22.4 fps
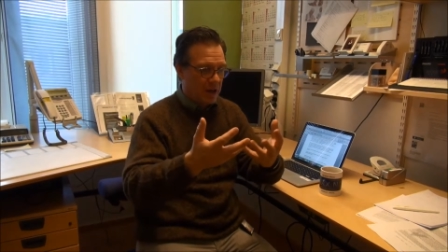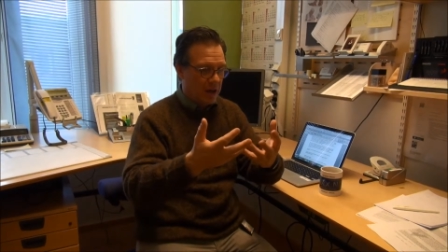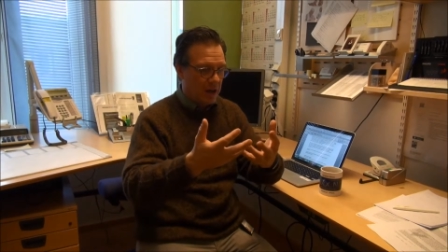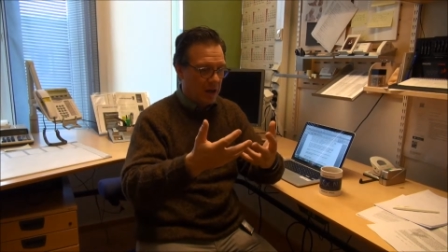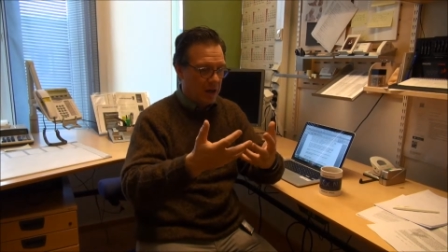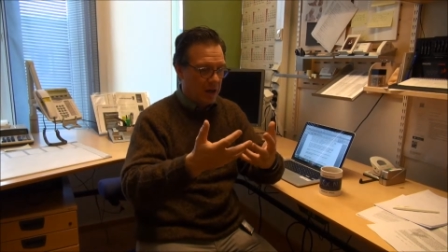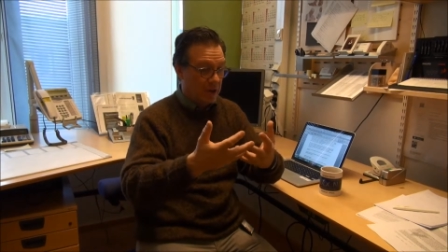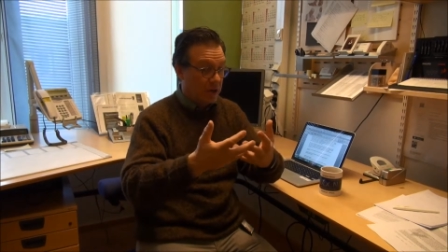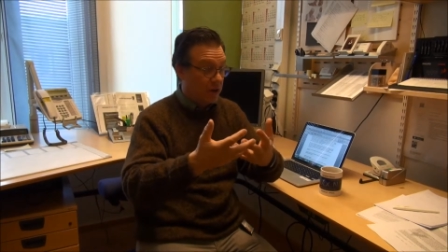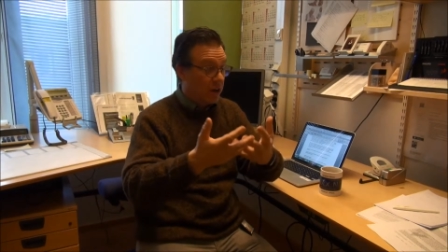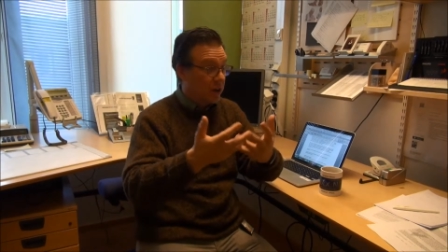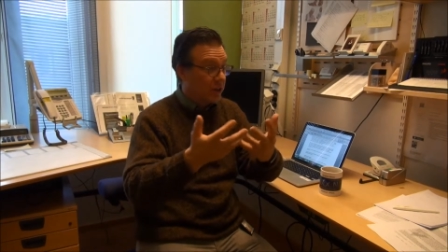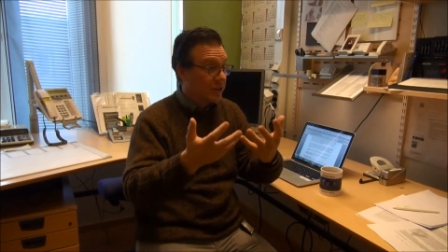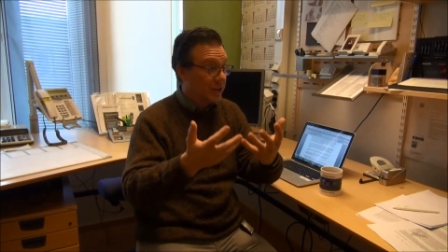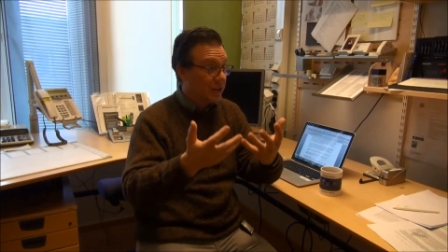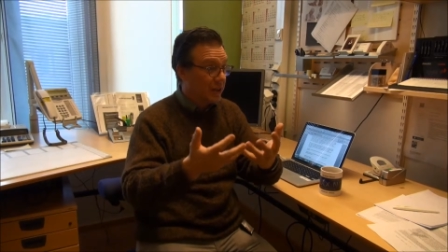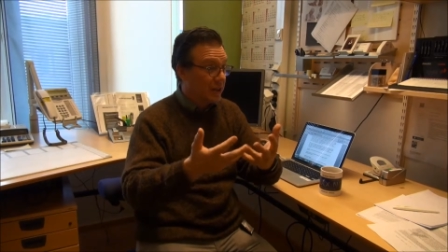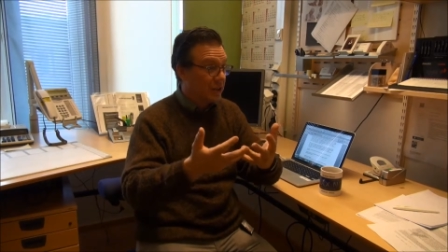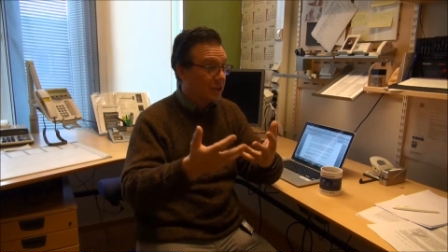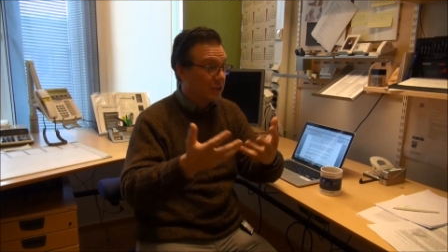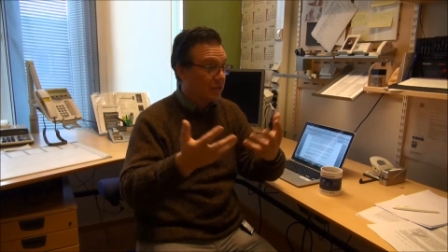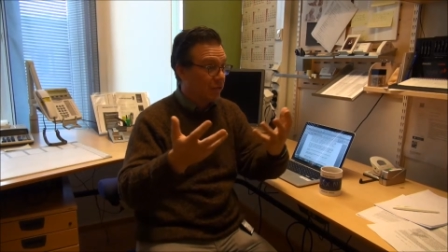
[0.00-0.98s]
uh,
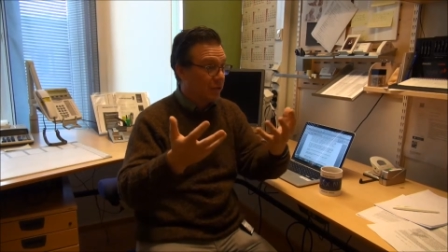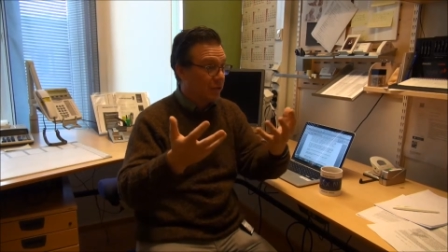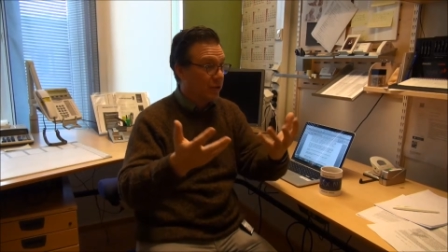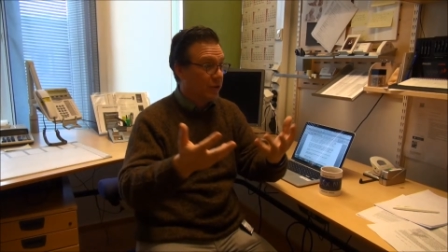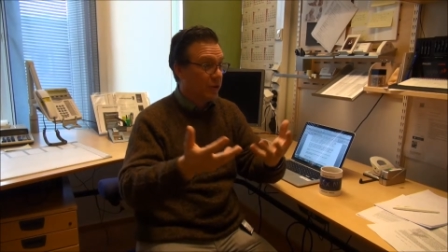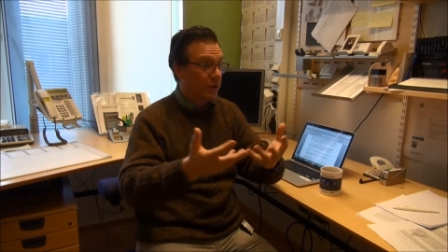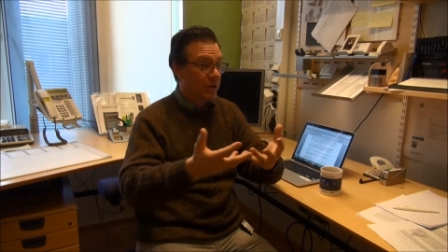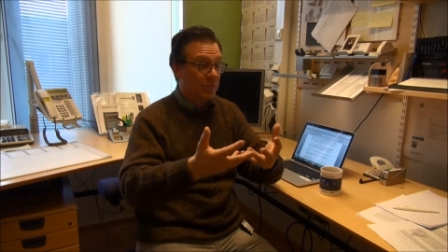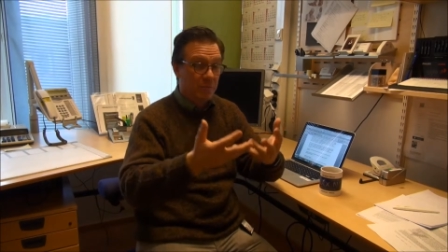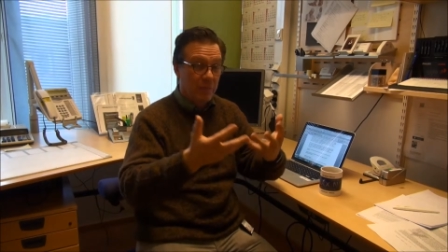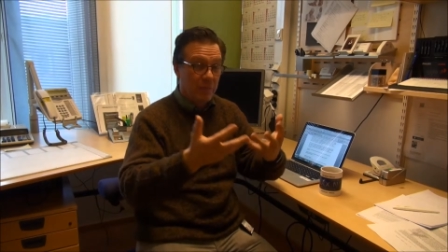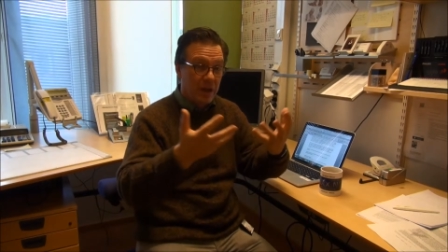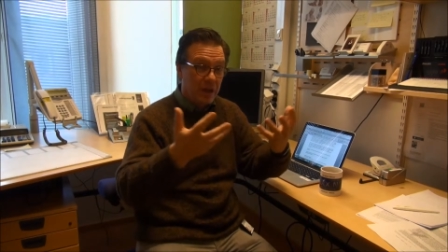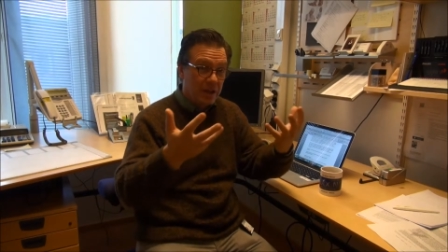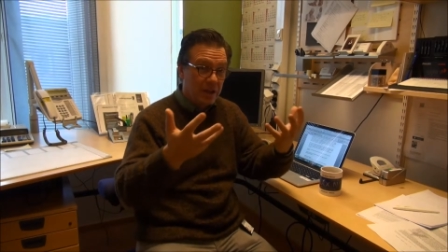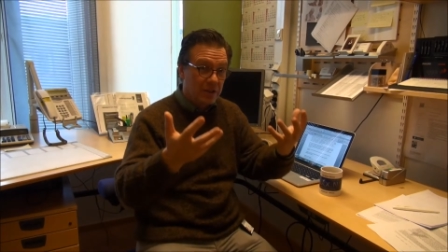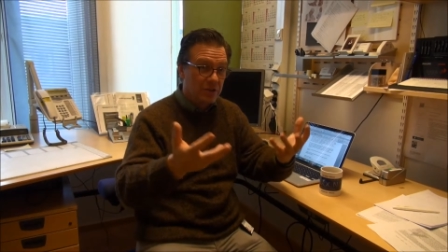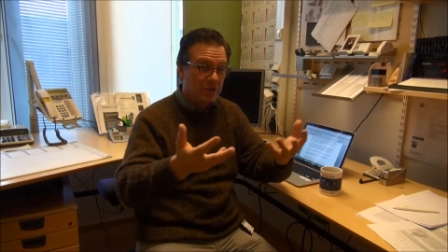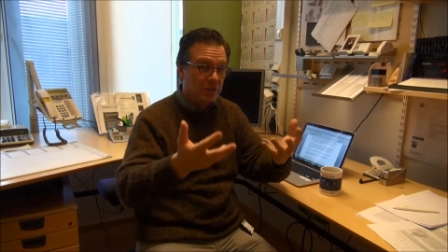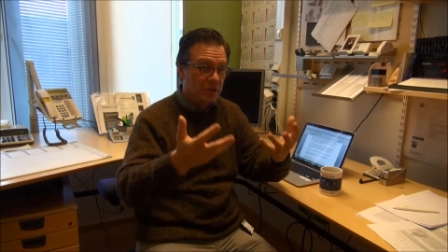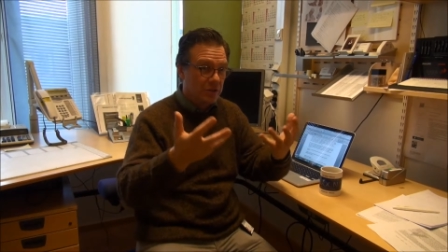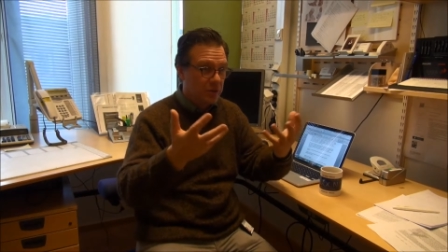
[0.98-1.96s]
context for the
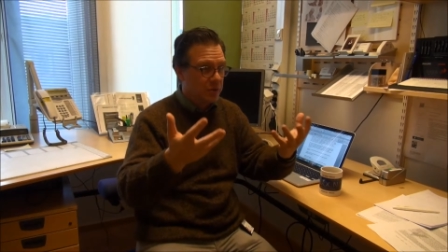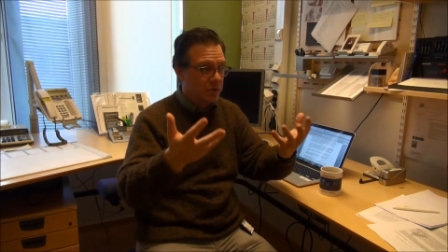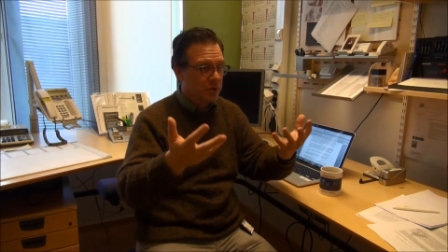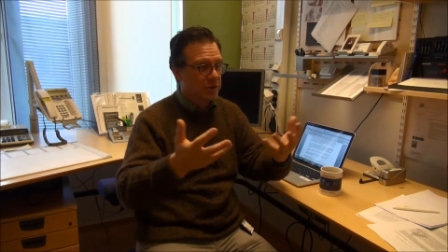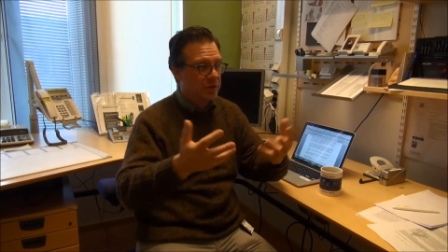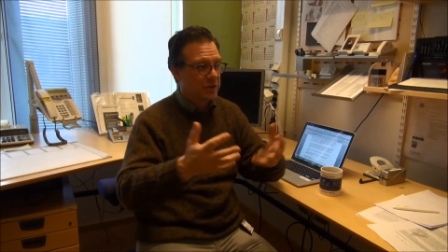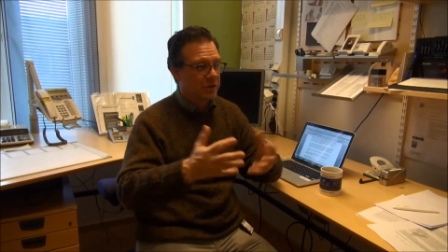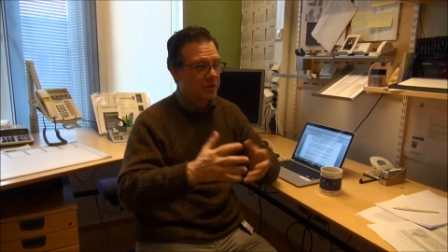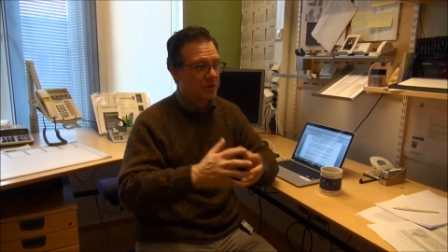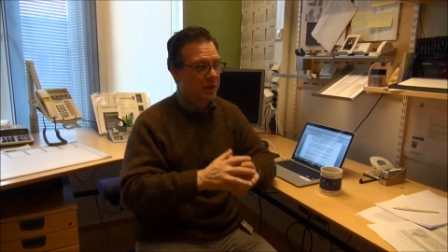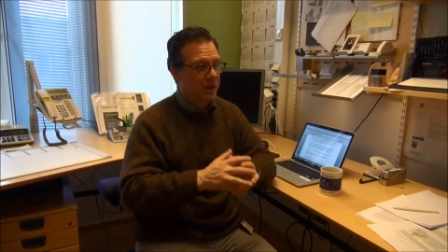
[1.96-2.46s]
institutions